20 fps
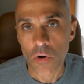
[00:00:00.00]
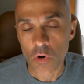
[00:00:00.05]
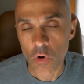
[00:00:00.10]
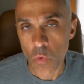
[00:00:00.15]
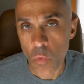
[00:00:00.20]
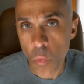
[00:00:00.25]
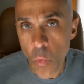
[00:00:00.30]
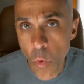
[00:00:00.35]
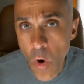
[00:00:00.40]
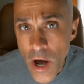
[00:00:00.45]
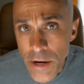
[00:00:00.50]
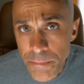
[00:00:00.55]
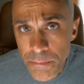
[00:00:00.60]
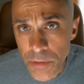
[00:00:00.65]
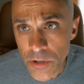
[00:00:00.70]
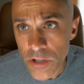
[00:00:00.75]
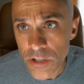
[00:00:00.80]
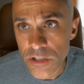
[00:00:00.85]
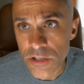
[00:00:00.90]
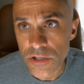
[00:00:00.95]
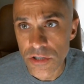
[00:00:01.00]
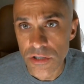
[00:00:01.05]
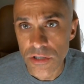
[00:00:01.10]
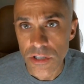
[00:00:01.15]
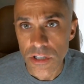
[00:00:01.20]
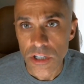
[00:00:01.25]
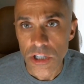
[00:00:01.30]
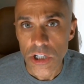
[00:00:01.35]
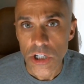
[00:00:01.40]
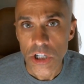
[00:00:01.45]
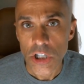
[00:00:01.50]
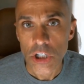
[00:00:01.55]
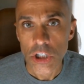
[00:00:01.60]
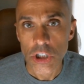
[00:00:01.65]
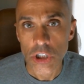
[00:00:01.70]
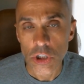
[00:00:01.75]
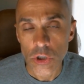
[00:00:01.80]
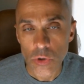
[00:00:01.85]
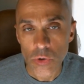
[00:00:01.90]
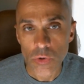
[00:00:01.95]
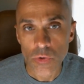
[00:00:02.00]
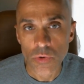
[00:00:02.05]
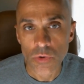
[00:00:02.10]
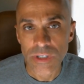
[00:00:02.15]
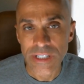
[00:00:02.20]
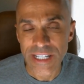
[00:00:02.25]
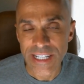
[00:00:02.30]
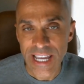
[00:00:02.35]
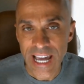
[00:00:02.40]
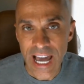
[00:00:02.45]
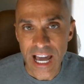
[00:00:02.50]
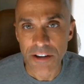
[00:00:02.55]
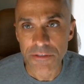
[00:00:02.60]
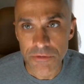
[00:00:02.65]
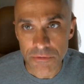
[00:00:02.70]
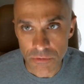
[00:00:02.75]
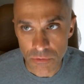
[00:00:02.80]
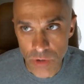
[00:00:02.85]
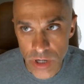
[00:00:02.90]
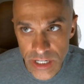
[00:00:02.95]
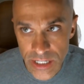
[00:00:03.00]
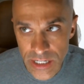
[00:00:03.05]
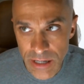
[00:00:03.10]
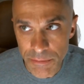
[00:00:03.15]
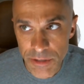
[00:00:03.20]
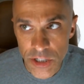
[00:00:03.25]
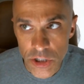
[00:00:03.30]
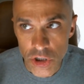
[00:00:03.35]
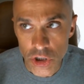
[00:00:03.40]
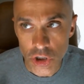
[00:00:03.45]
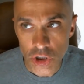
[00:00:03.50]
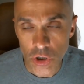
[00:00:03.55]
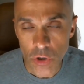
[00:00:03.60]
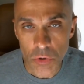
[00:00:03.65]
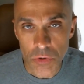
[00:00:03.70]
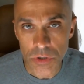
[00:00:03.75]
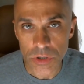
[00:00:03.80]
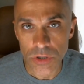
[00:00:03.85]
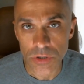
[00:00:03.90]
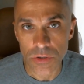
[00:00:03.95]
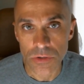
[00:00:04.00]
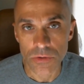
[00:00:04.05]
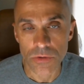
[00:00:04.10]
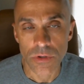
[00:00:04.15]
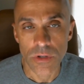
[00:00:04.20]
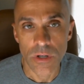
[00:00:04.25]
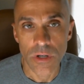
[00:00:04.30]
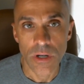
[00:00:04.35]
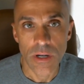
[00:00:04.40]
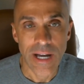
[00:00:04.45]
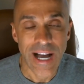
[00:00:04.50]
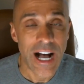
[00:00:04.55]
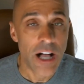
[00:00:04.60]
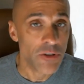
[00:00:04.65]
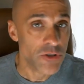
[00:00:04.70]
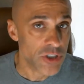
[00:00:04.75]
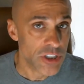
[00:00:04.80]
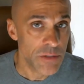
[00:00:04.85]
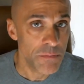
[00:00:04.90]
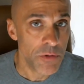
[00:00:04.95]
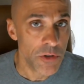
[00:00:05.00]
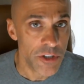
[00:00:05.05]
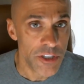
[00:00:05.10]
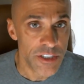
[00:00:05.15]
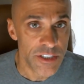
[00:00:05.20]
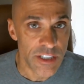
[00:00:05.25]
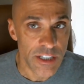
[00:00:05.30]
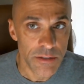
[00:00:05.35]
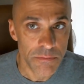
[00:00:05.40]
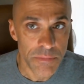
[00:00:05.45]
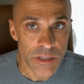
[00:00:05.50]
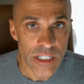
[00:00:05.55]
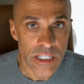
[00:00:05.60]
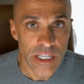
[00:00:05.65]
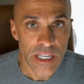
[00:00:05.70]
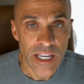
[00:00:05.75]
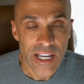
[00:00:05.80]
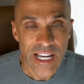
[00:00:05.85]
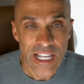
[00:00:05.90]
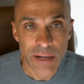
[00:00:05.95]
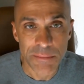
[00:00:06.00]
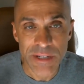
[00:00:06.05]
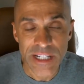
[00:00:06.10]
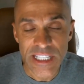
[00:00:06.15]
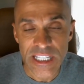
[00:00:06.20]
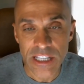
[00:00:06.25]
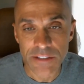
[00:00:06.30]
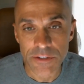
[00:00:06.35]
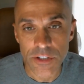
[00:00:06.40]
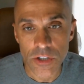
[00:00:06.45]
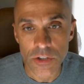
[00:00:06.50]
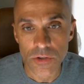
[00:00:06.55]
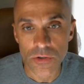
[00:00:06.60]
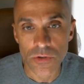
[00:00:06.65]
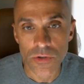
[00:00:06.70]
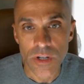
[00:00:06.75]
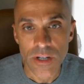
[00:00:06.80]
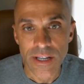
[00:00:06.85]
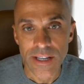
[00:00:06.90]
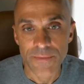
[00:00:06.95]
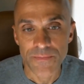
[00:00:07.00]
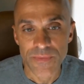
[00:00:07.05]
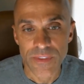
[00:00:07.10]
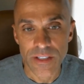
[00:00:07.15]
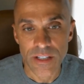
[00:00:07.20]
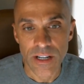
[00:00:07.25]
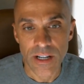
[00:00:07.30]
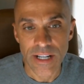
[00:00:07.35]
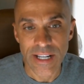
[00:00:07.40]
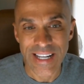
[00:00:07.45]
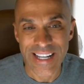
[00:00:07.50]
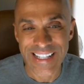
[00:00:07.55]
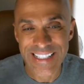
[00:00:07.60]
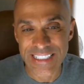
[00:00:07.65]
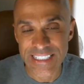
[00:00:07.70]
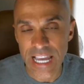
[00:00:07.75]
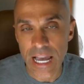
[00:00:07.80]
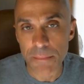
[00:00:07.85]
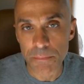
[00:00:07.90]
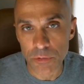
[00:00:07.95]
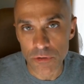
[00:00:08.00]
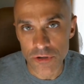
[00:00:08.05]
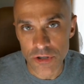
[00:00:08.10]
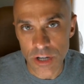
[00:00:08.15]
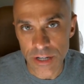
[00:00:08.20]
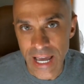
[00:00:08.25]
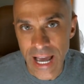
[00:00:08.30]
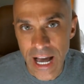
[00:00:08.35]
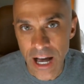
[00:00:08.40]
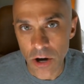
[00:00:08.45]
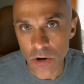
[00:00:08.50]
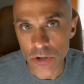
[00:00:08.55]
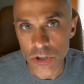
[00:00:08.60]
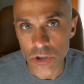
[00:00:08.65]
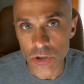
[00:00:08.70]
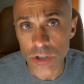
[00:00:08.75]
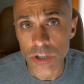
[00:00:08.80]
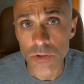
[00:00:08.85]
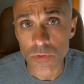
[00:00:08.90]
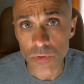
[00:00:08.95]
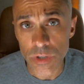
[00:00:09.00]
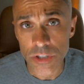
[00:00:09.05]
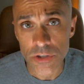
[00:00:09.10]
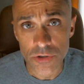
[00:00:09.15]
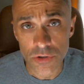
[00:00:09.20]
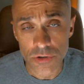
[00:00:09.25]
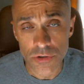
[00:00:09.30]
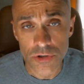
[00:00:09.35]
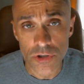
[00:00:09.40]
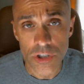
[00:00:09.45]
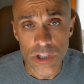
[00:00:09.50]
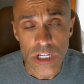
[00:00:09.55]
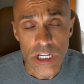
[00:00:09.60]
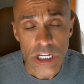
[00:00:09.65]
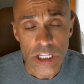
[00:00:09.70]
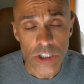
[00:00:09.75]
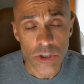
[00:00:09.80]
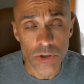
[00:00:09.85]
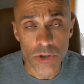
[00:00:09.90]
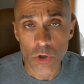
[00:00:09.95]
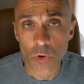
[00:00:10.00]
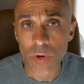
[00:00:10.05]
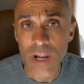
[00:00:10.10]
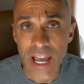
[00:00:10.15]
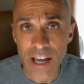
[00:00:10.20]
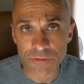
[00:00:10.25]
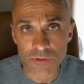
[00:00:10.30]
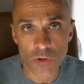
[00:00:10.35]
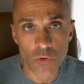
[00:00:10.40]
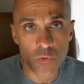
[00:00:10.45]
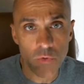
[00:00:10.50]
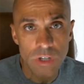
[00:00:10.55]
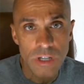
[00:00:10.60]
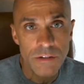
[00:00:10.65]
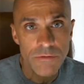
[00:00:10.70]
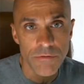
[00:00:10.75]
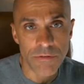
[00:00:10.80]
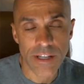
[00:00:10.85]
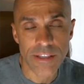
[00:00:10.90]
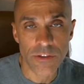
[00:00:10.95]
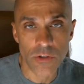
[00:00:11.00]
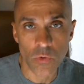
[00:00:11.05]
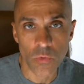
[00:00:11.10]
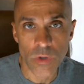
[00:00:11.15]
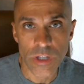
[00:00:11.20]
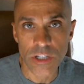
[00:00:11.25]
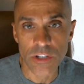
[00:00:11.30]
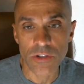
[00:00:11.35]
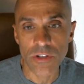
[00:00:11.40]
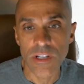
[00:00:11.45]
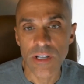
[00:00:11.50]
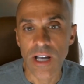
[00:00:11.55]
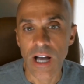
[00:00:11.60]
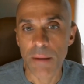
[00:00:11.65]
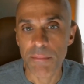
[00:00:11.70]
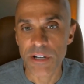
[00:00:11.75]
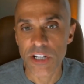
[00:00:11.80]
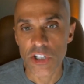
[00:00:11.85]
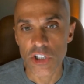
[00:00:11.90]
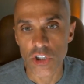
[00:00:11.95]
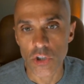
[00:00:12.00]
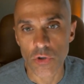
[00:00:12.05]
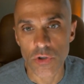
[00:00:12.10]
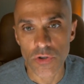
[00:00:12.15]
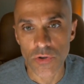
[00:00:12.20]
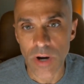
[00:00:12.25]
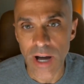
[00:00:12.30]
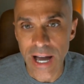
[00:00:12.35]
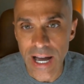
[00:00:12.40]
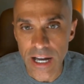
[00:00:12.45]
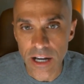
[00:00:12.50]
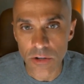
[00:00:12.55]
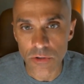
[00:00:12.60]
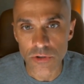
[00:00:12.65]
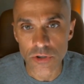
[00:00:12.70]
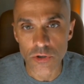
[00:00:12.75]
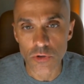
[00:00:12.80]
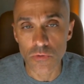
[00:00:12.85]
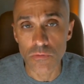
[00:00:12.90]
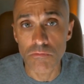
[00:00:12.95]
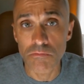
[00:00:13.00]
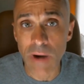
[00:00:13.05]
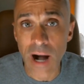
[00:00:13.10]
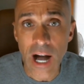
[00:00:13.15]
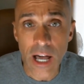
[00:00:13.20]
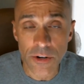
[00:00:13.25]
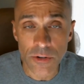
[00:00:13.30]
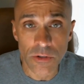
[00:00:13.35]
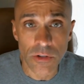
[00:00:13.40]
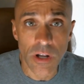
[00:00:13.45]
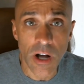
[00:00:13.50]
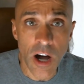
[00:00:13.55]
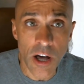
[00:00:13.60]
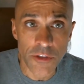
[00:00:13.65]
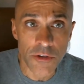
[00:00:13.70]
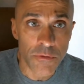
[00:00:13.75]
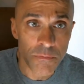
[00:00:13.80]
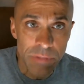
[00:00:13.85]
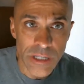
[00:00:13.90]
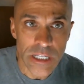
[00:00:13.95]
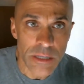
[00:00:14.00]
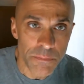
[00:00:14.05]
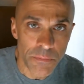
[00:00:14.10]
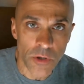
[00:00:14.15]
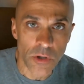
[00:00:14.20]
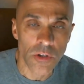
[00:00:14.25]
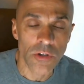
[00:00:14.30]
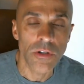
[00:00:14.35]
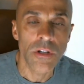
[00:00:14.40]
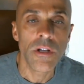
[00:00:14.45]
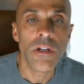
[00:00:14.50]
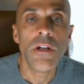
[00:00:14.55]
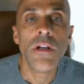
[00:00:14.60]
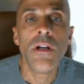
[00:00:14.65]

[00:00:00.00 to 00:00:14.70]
or what books you can have written. I'm going to show you how simple this can be, and I'm going to give you examples on how you can research. You don't have to reinvent the wheel. I'm going to show you how to model other people,